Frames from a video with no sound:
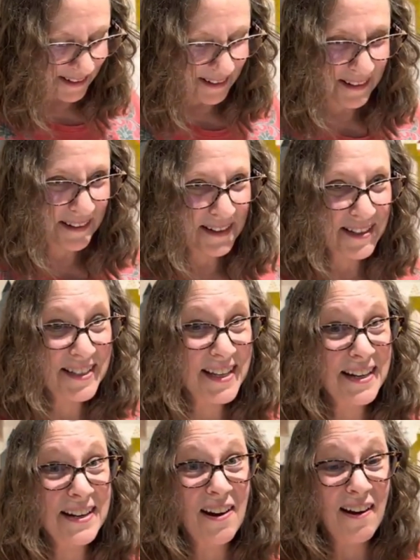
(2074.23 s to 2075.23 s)
it's
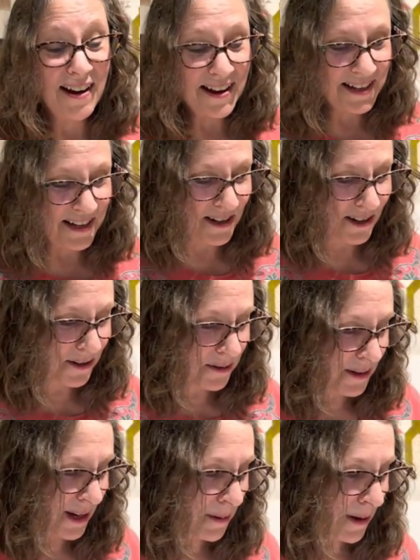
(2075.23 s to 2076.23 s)
getting hot
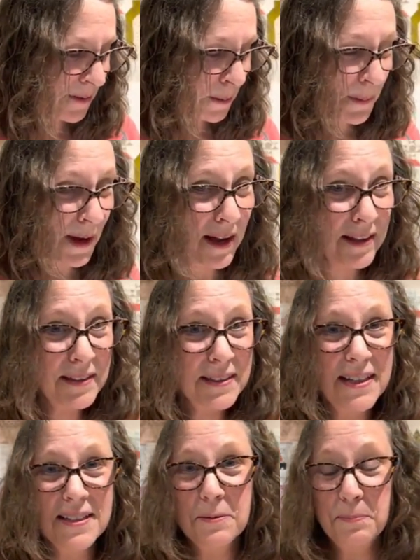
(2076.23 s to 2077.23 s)
here. The pollen
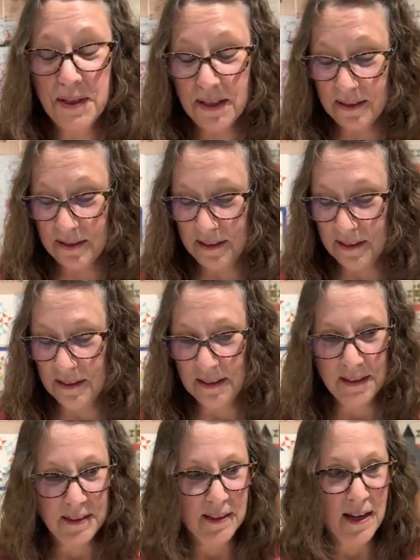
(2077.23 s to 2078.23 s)
has been
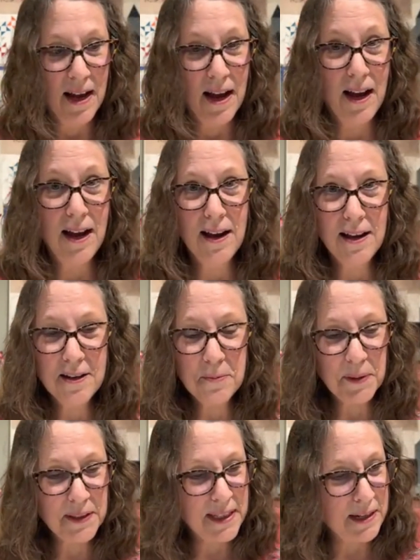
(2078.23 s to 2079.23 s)

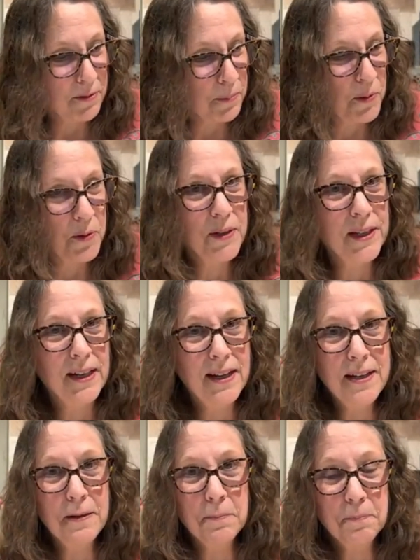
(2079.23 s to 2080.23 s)
unbelievable, and
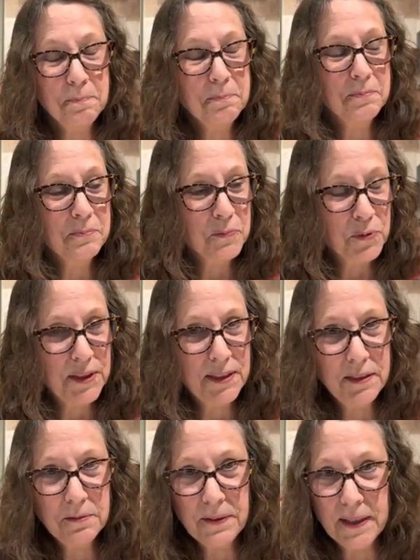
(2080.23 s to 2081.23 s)
I am
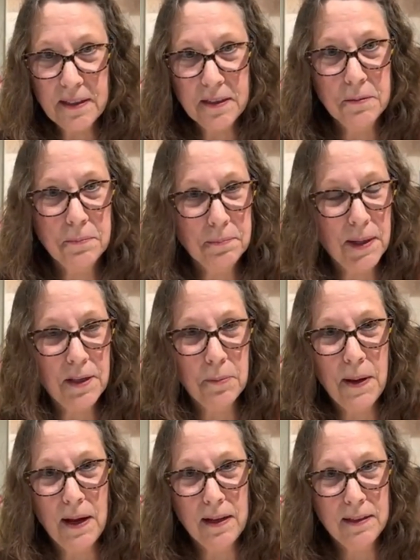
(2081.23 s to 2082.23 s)
really affected by the
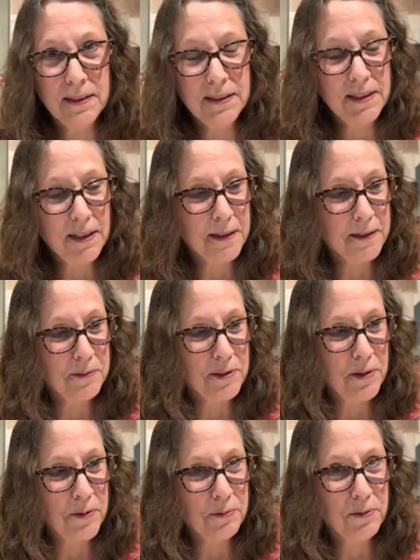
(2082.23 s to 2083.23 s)
pollen. I don't
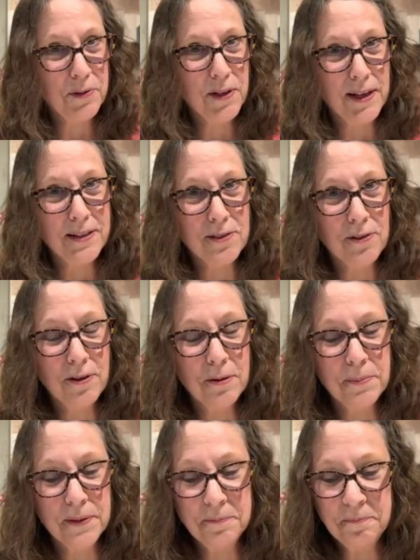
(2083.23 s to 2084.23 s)
know if you guys are,
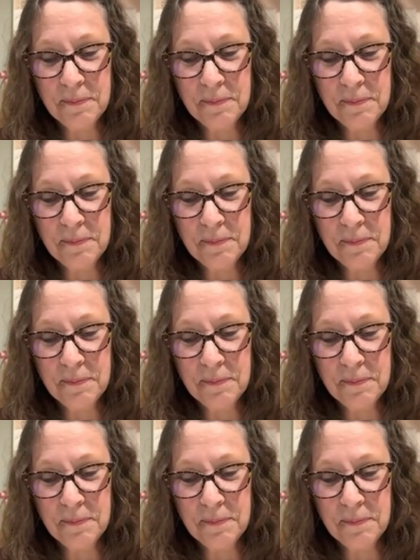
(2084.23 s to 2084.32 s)
but